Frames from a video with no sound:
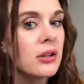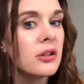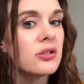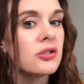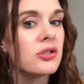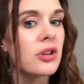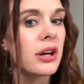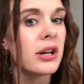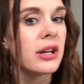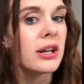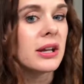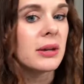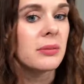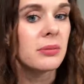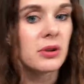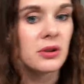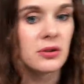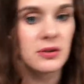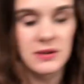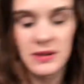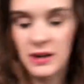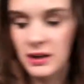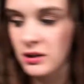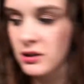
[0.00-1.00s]
Try and keep
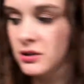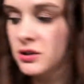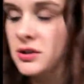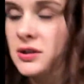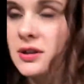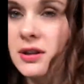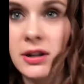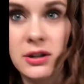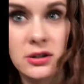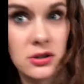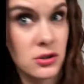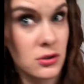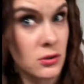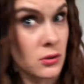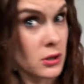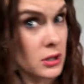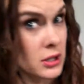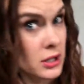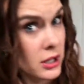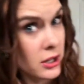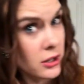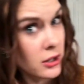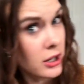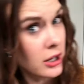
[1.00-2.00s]
those ends as
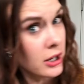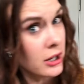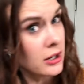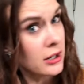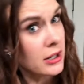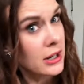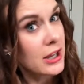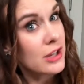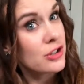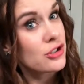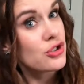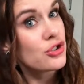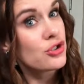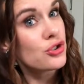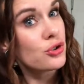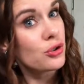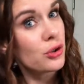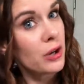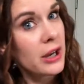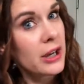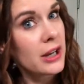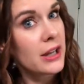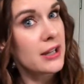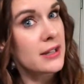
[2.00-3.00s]
short or as
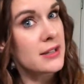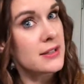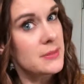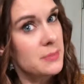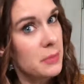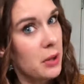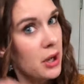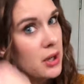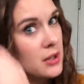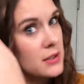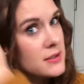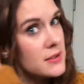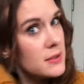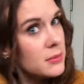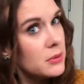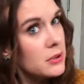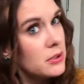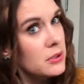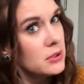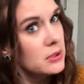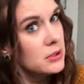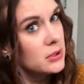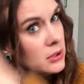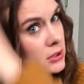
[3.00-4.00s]
straight as
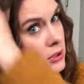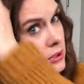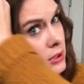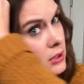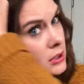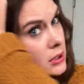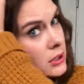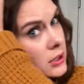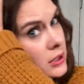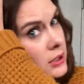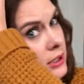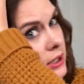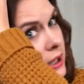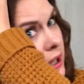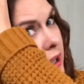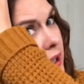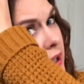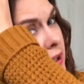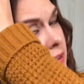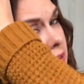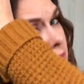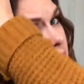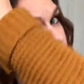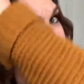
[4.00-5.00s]
possible. Okay,
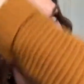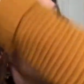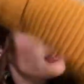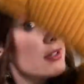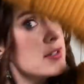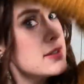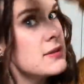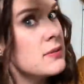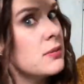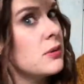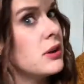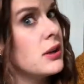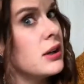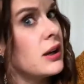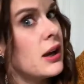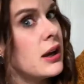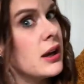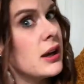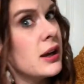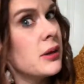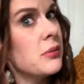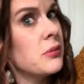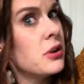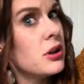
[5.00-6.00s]
then this one I
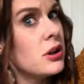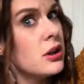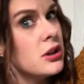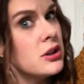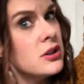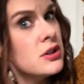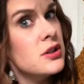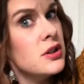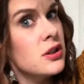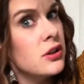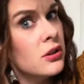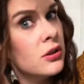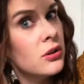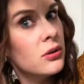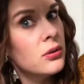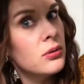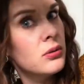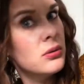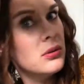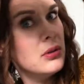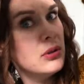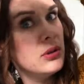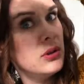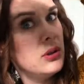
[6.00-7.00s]
am gonna do
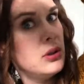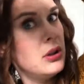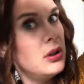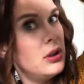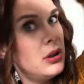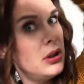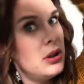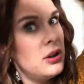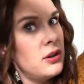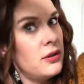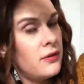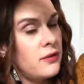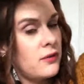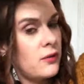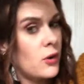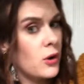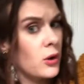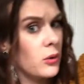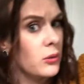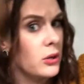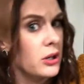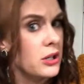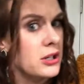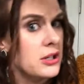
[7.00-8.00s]

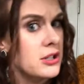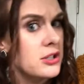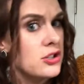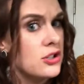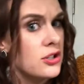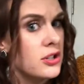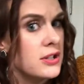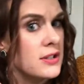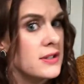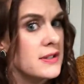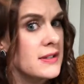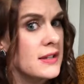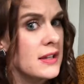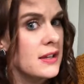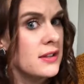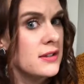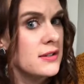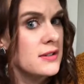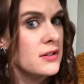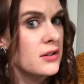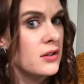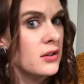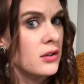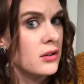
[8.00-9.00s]
forward because you can see
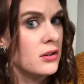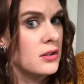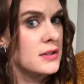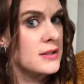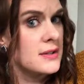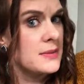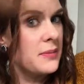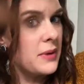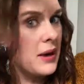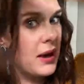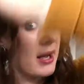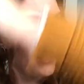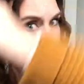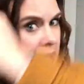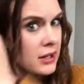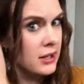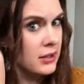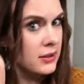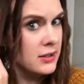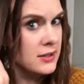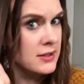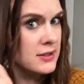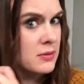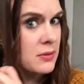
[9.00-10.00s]
this curl is back
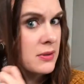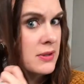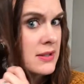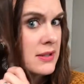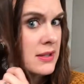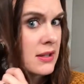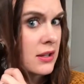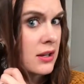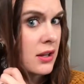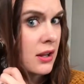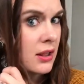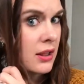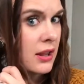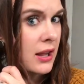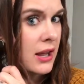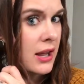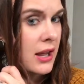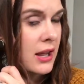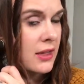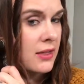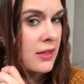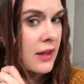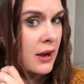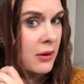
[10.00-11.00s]
and this one's gonna
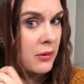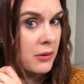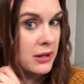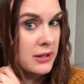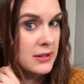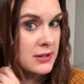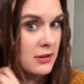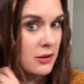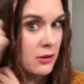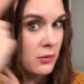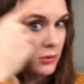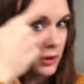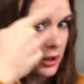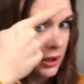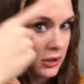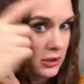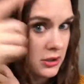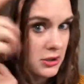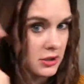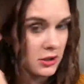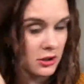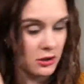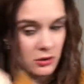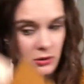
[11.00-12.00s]
lay that way, so I want it
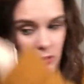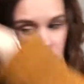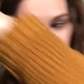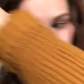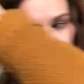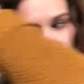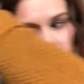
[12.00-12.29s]
to go